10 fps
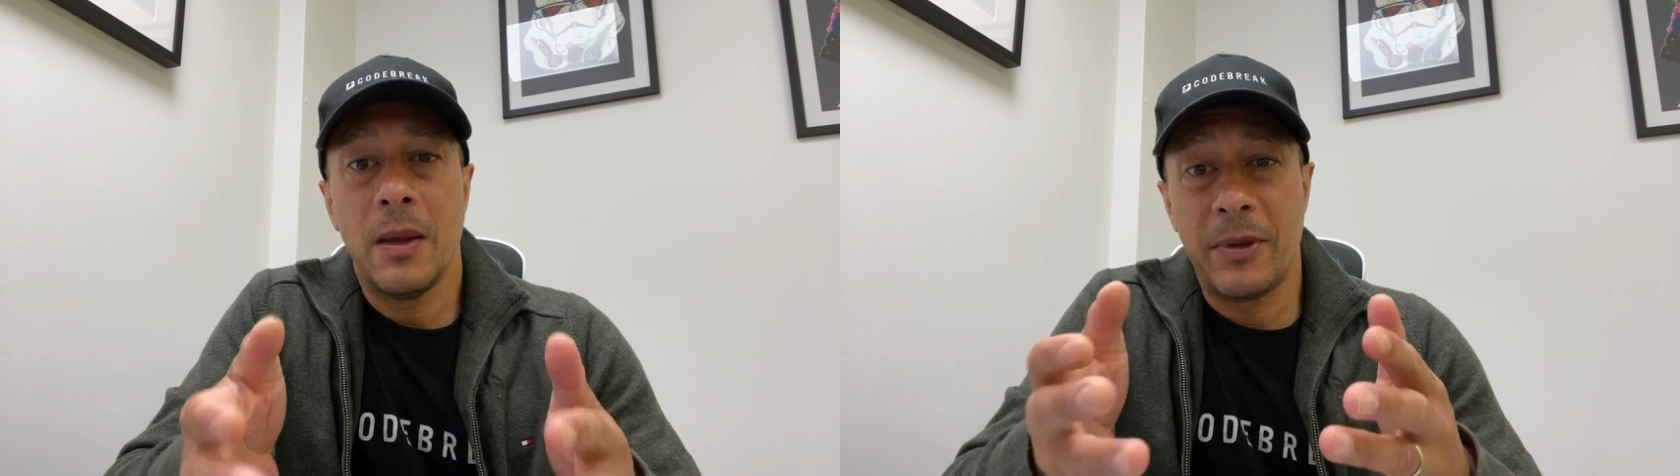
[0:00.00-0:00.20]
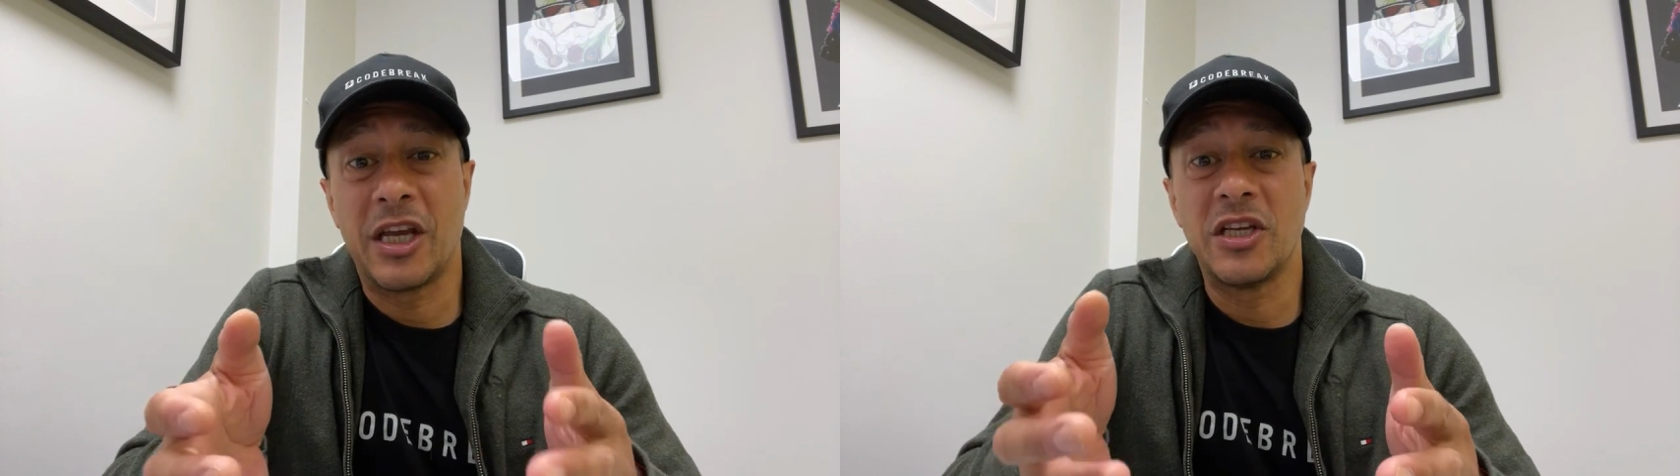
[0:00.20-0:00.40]

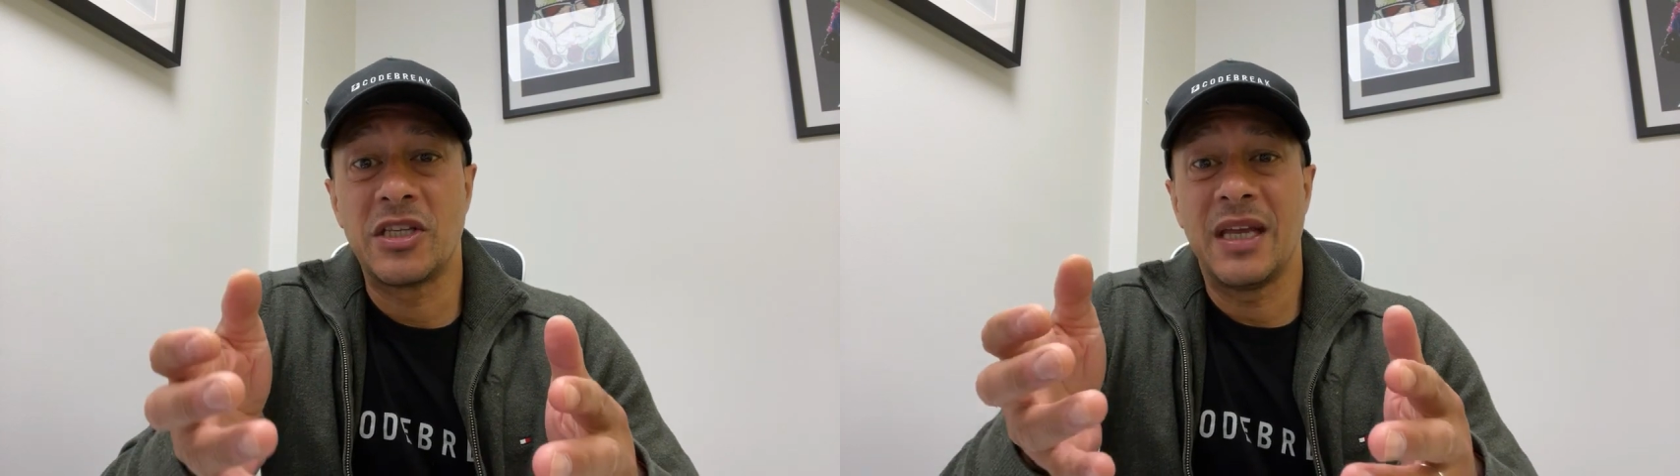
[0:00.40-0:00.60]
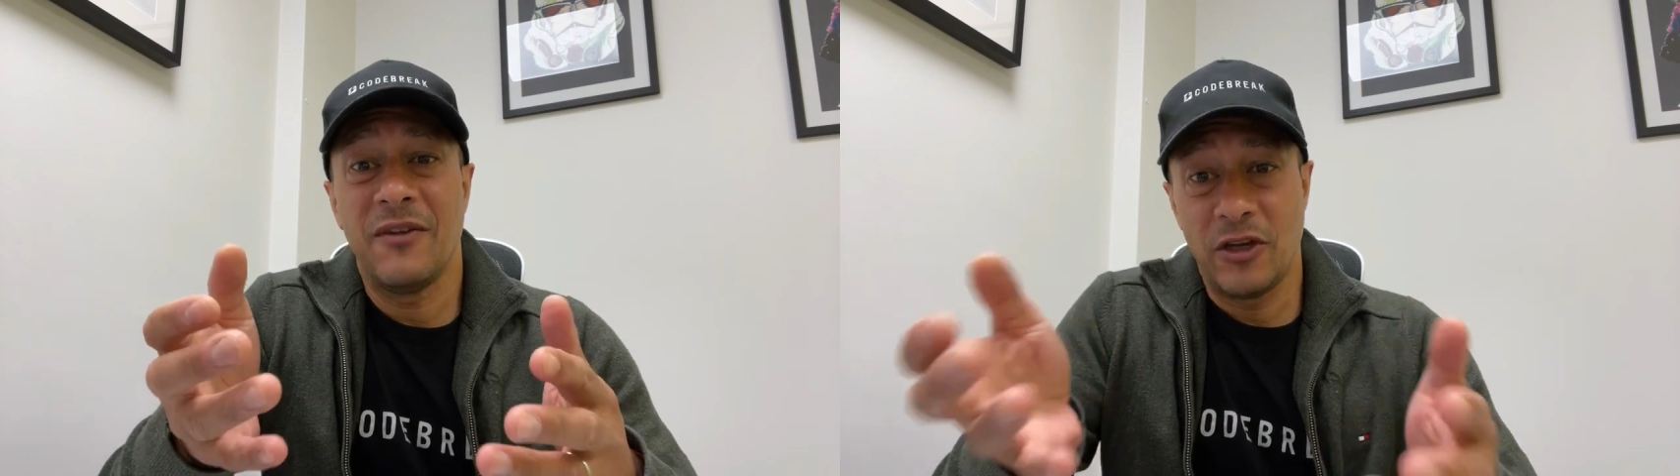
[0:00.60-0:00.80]

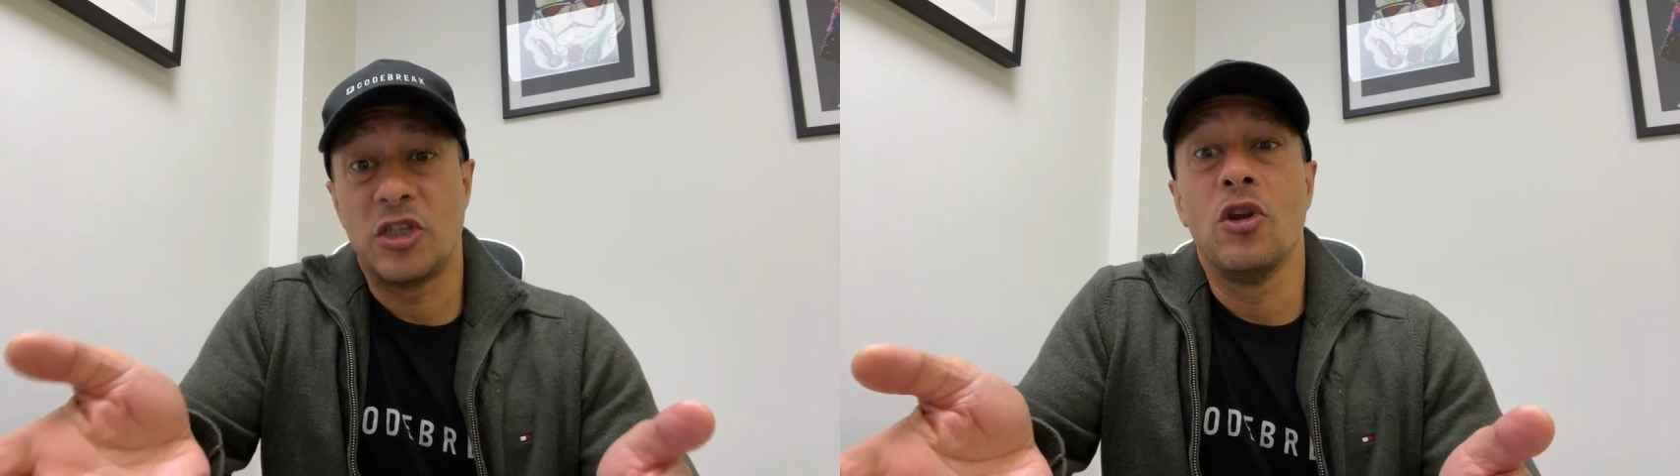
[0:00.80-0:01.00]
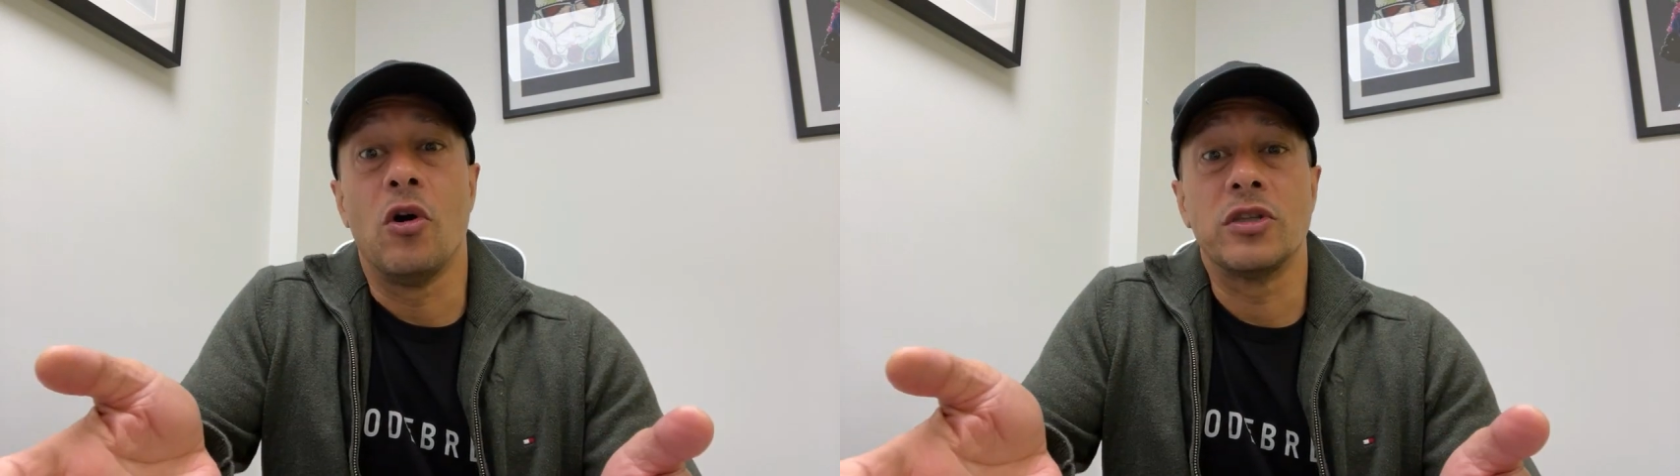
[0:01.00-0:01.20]
Because if
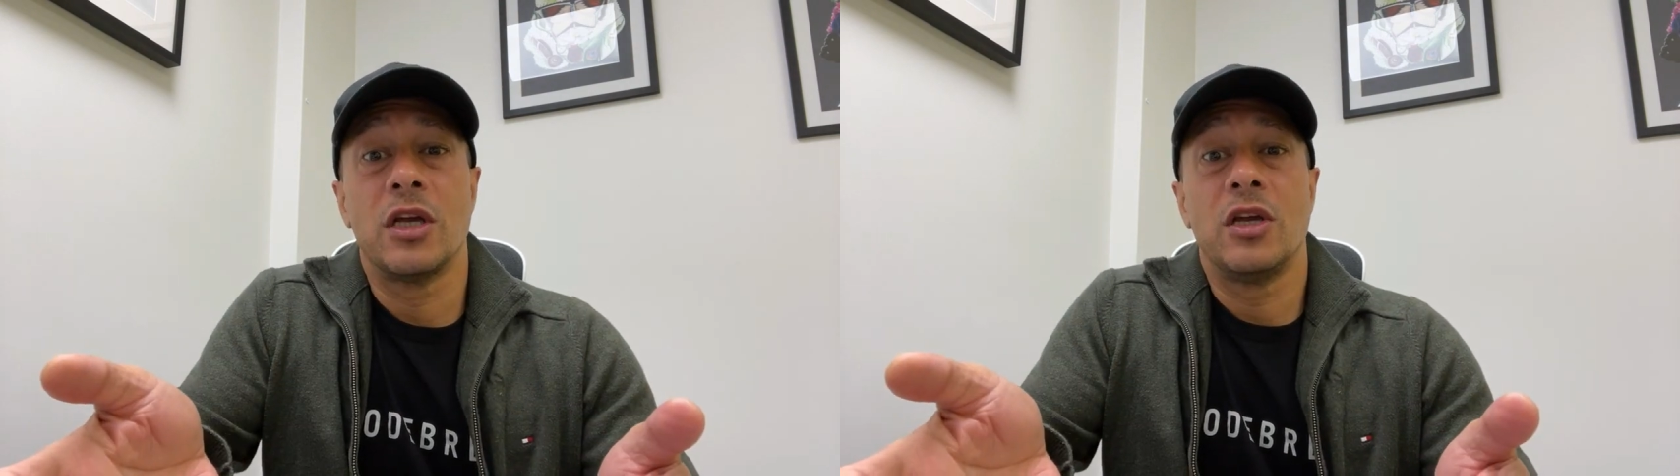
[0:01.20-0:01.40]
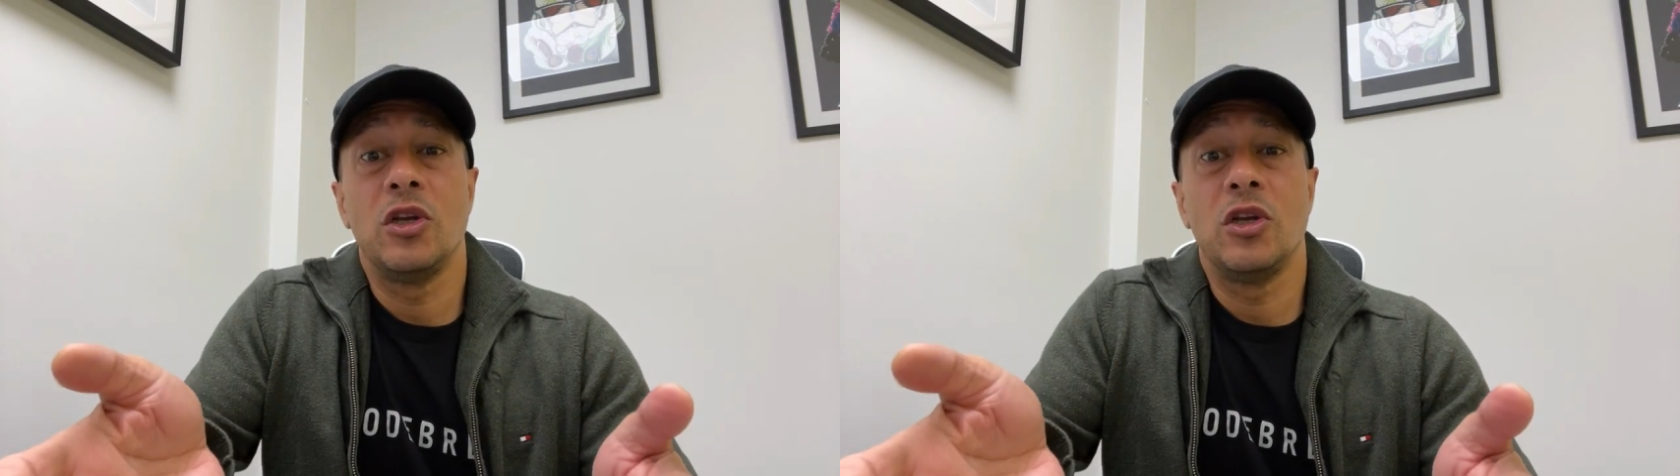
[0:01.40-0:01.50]
it's not,